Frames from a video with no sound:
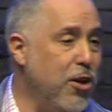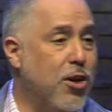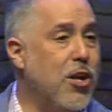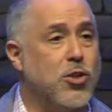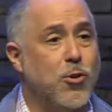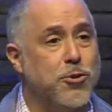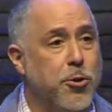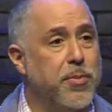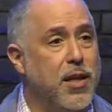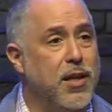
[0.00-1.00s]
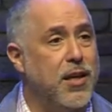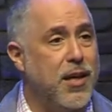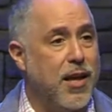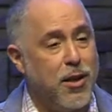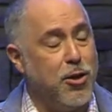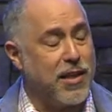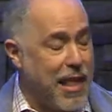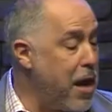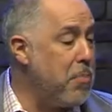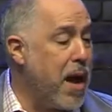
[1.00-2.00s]
look on social media, look at the
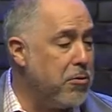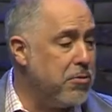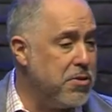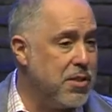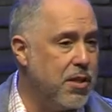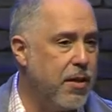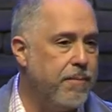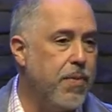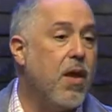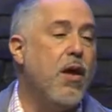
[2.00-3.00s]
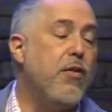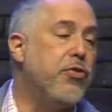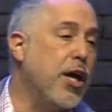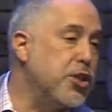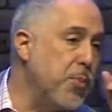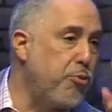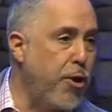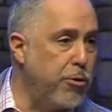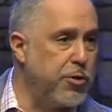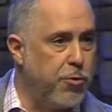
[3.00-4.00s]
hermanos. Thoughts and
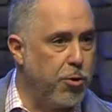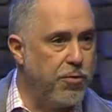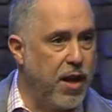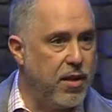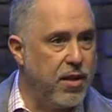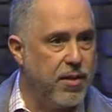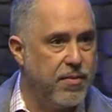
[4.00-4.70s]
prayers for Uvalde.